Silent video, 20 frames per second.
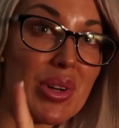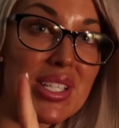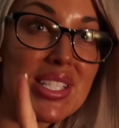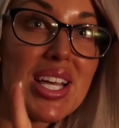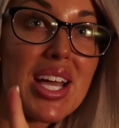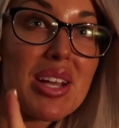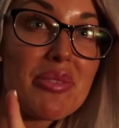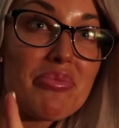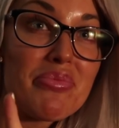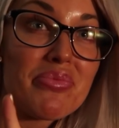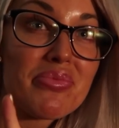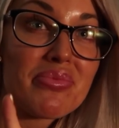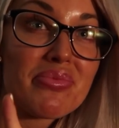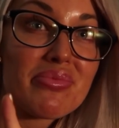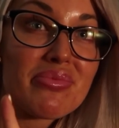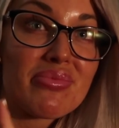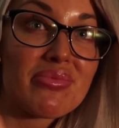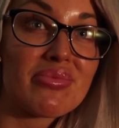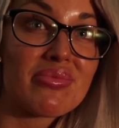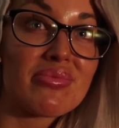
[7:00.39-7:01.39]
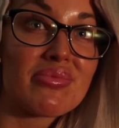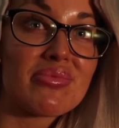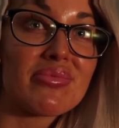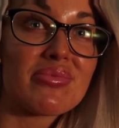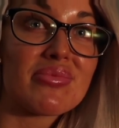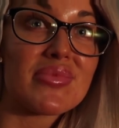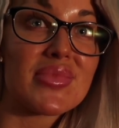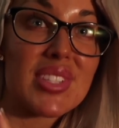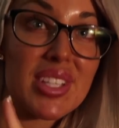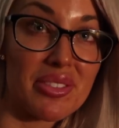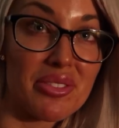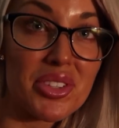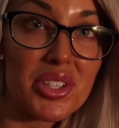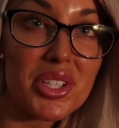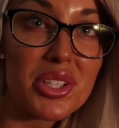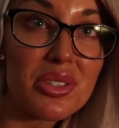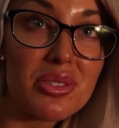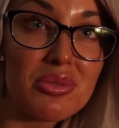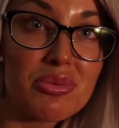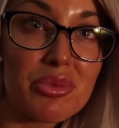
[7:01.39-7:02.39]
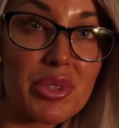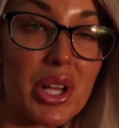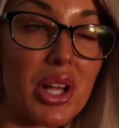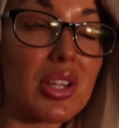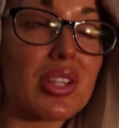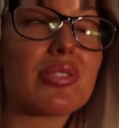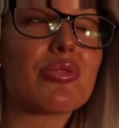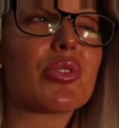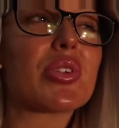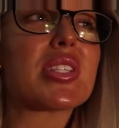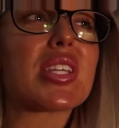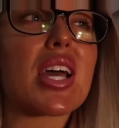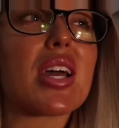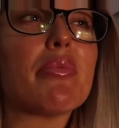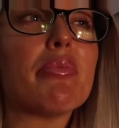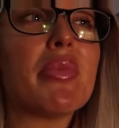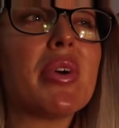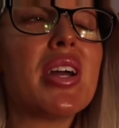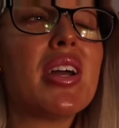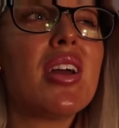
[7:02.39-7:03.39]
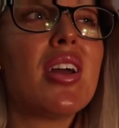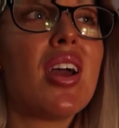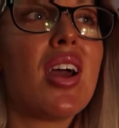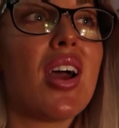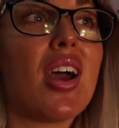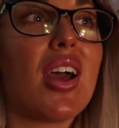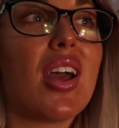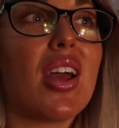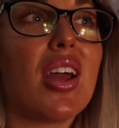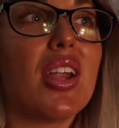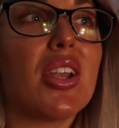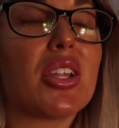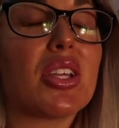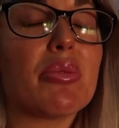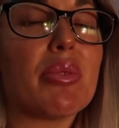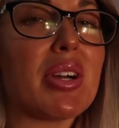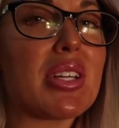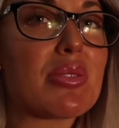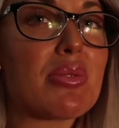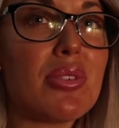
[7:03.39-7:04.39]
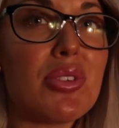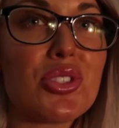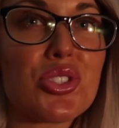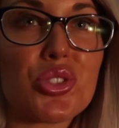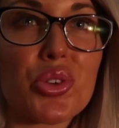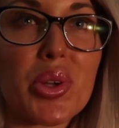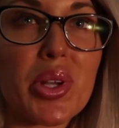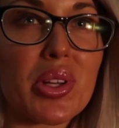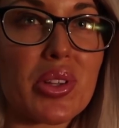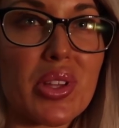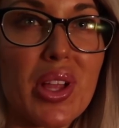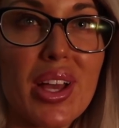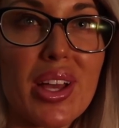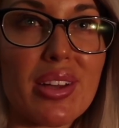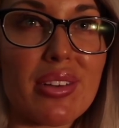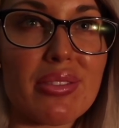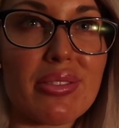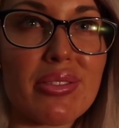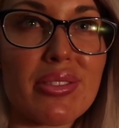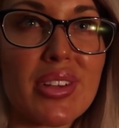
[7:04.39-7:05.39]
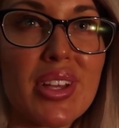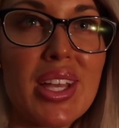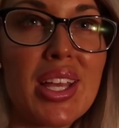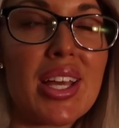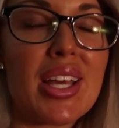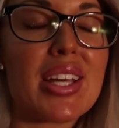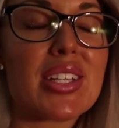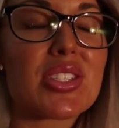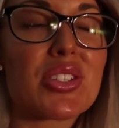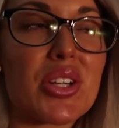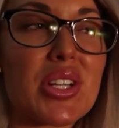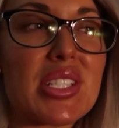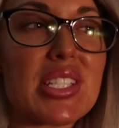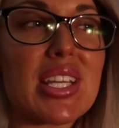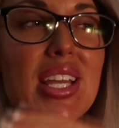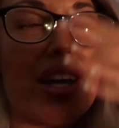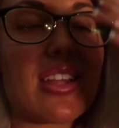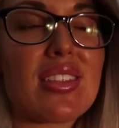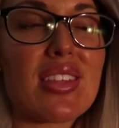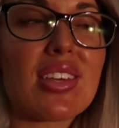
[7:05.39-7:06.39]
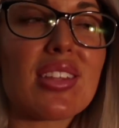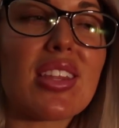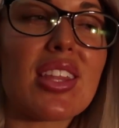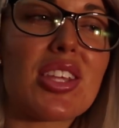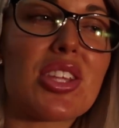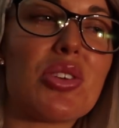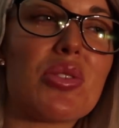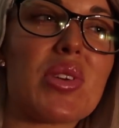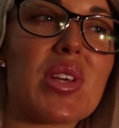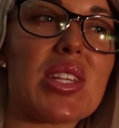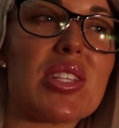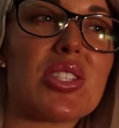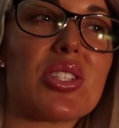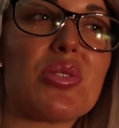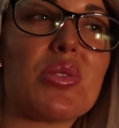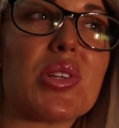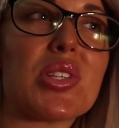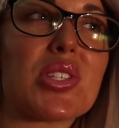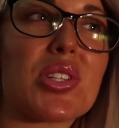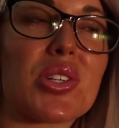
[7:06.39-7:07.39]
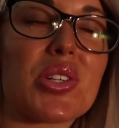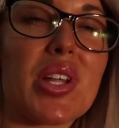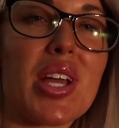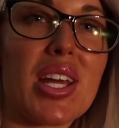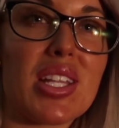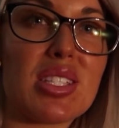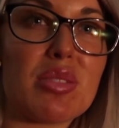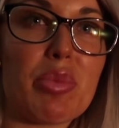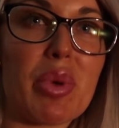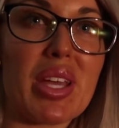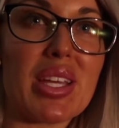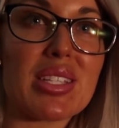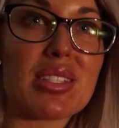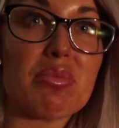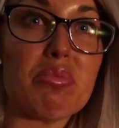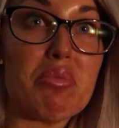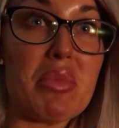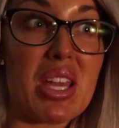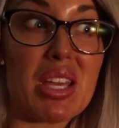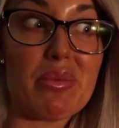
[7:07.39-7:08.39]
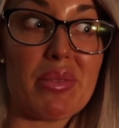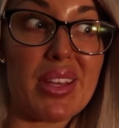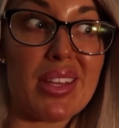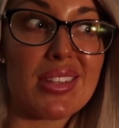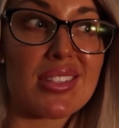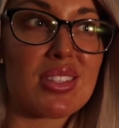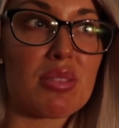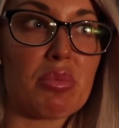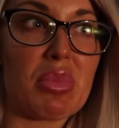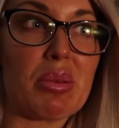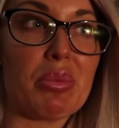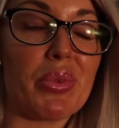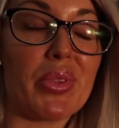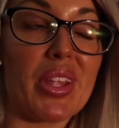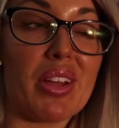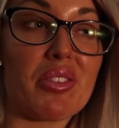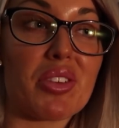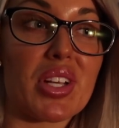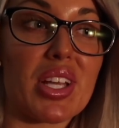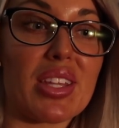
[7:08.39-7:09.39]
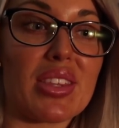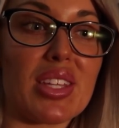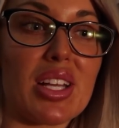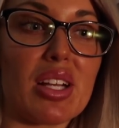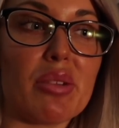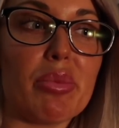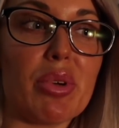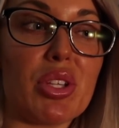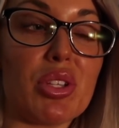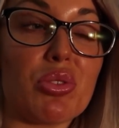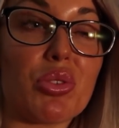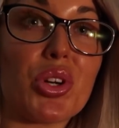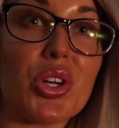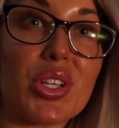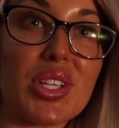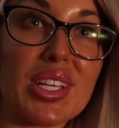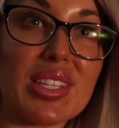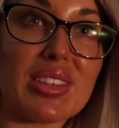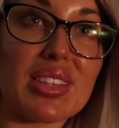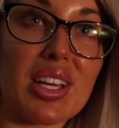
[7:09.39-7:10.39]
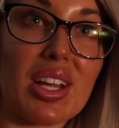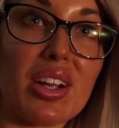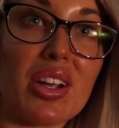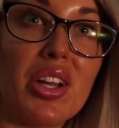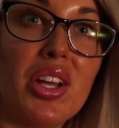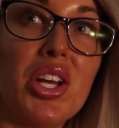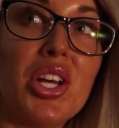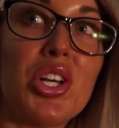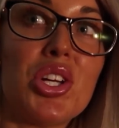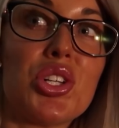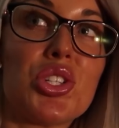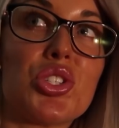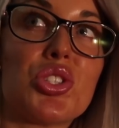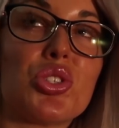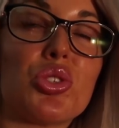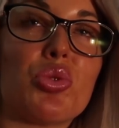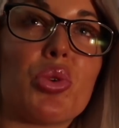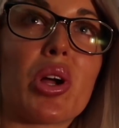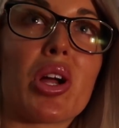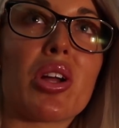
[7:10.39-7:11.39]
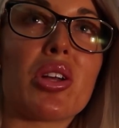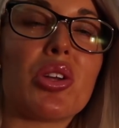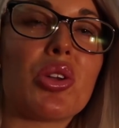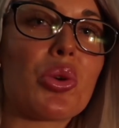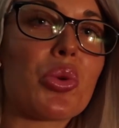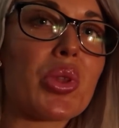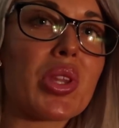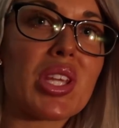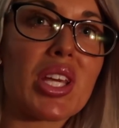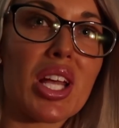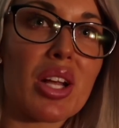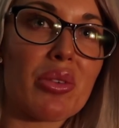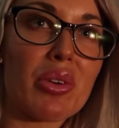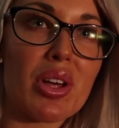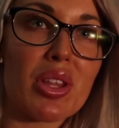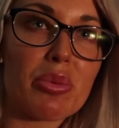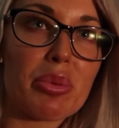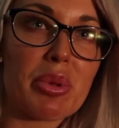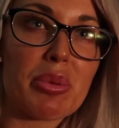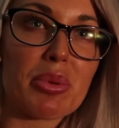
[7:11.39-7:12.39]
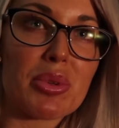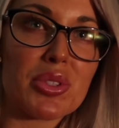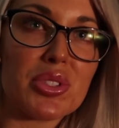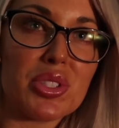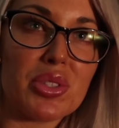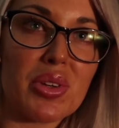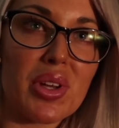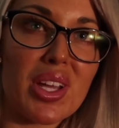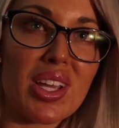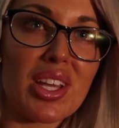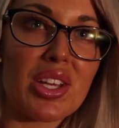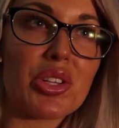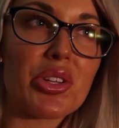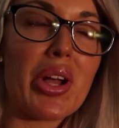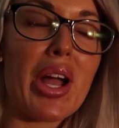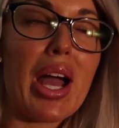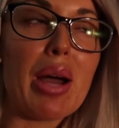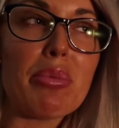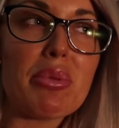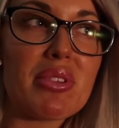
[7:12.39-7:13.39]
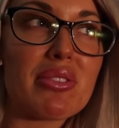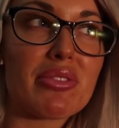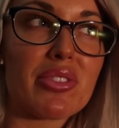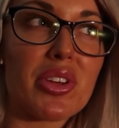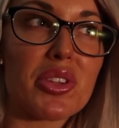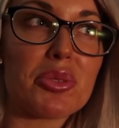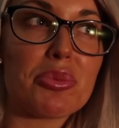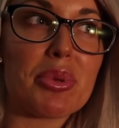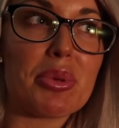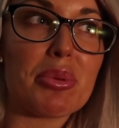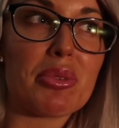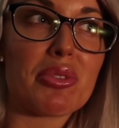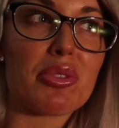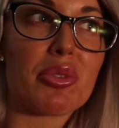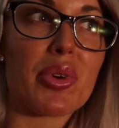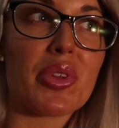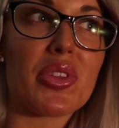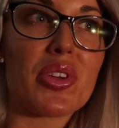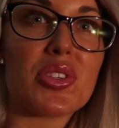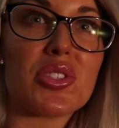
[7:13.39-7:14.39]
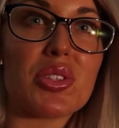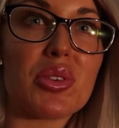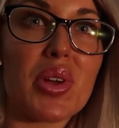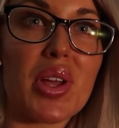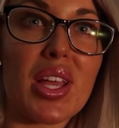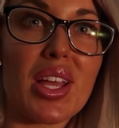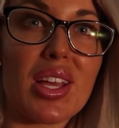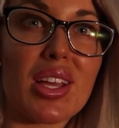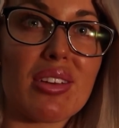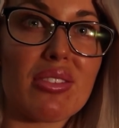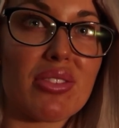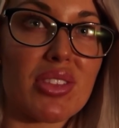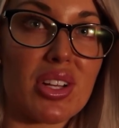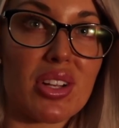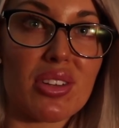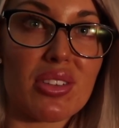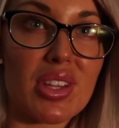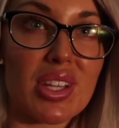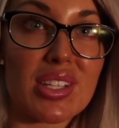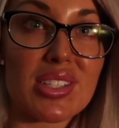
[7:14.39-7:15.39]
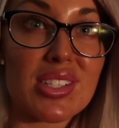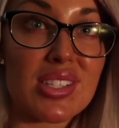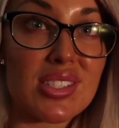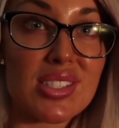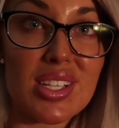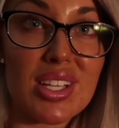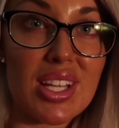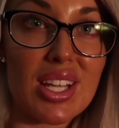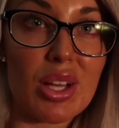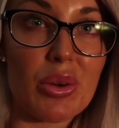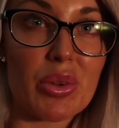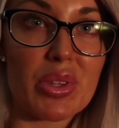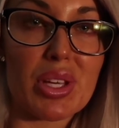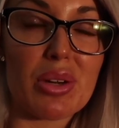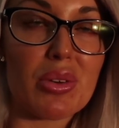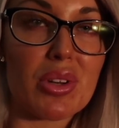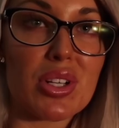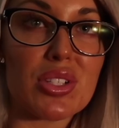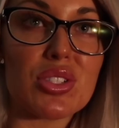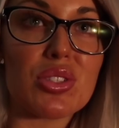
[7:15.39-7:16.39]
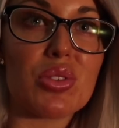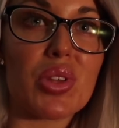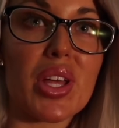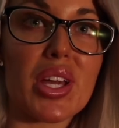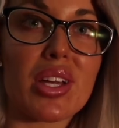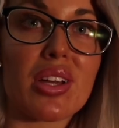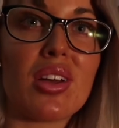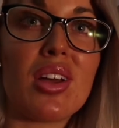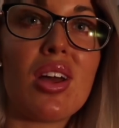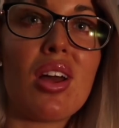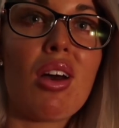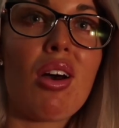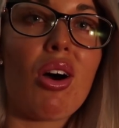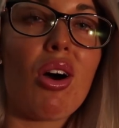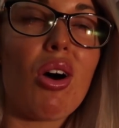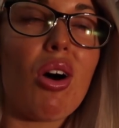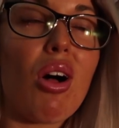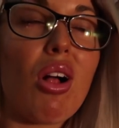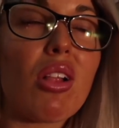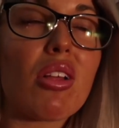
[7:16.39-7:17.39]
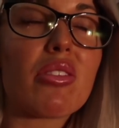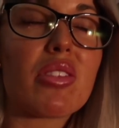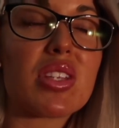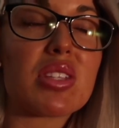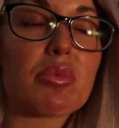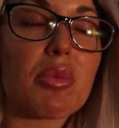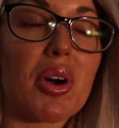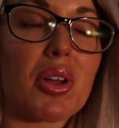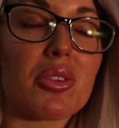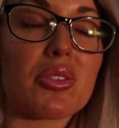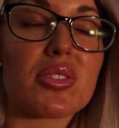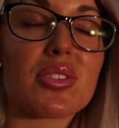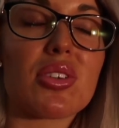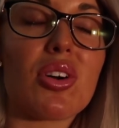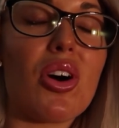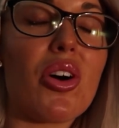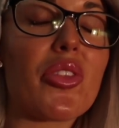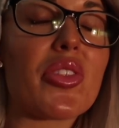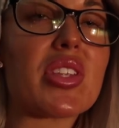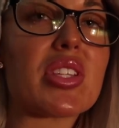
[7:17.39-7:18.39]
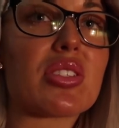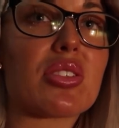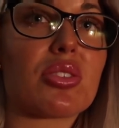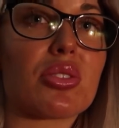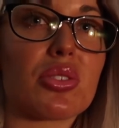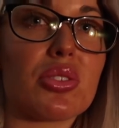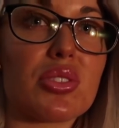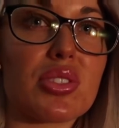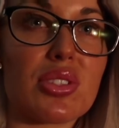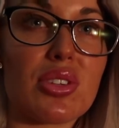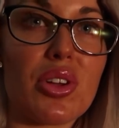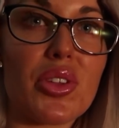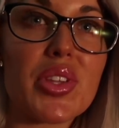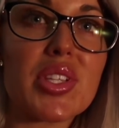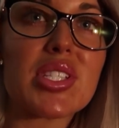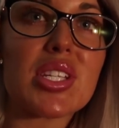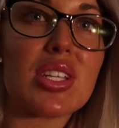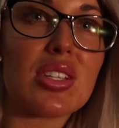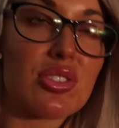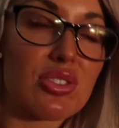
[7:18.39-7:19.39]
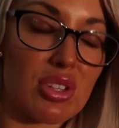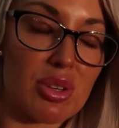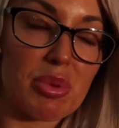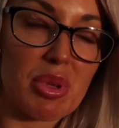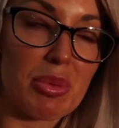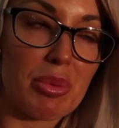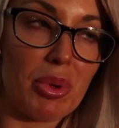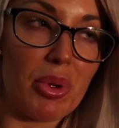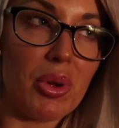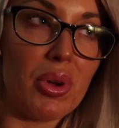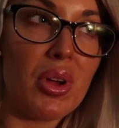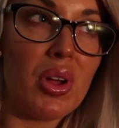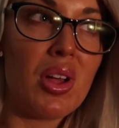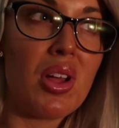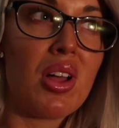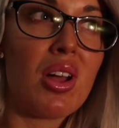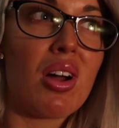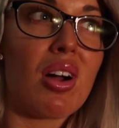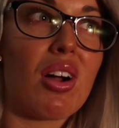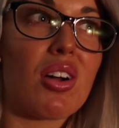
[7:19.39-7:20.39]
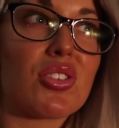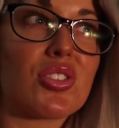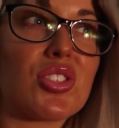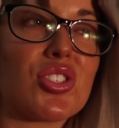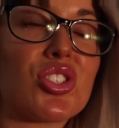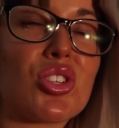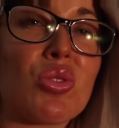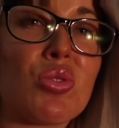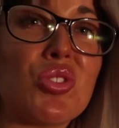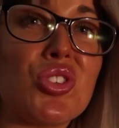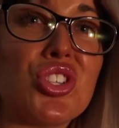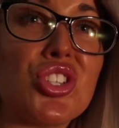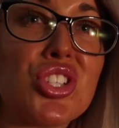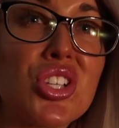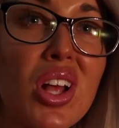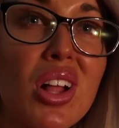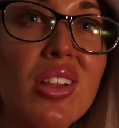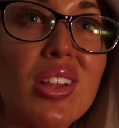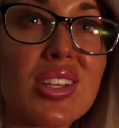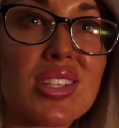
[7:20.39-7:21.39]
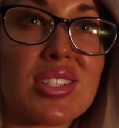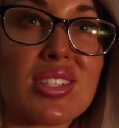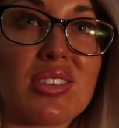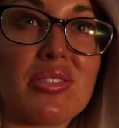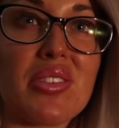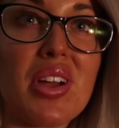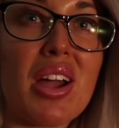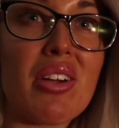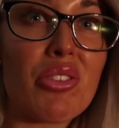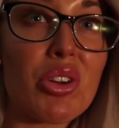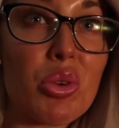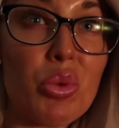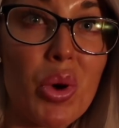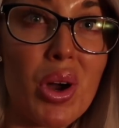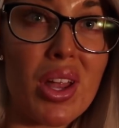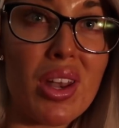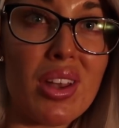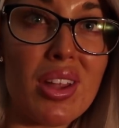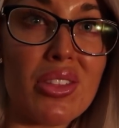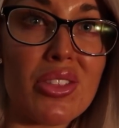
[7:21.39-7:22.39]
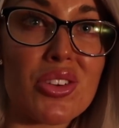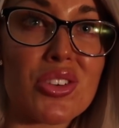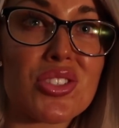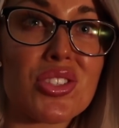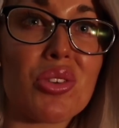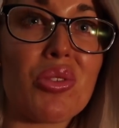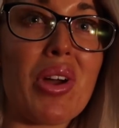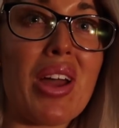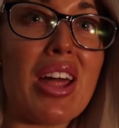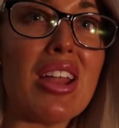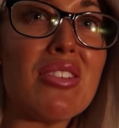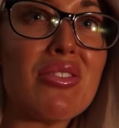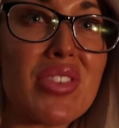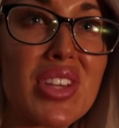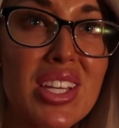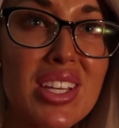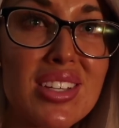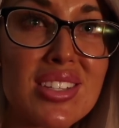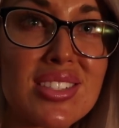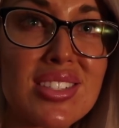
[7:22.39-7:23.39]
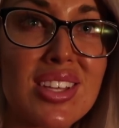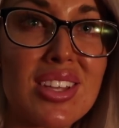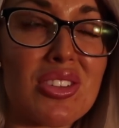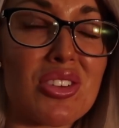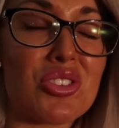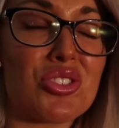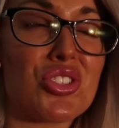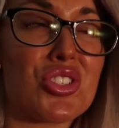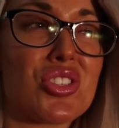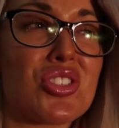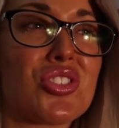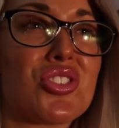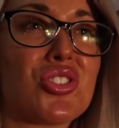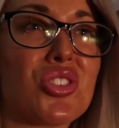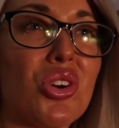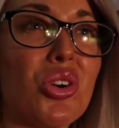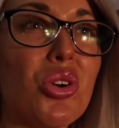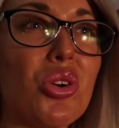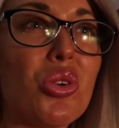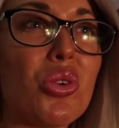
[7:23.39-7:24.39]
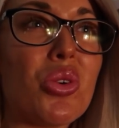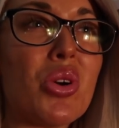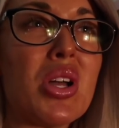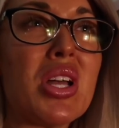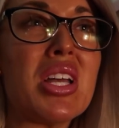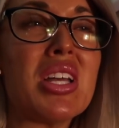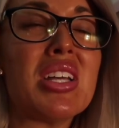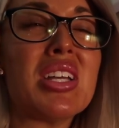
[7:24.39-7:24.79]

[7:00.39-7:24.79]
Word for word: one time. Same for you, we all live one time. And you might as well enjoy your life. It's crazy. I think like you get to a certain headspace, maybe some people never get there, but you could get there to where you don't really care what other people are doing and you're happy for other people for what they're doing if they're like succeeding in what they want to do. Like all of these models and all these girls and all these industry people are just so jealous of everyone and they're so envious and they're just so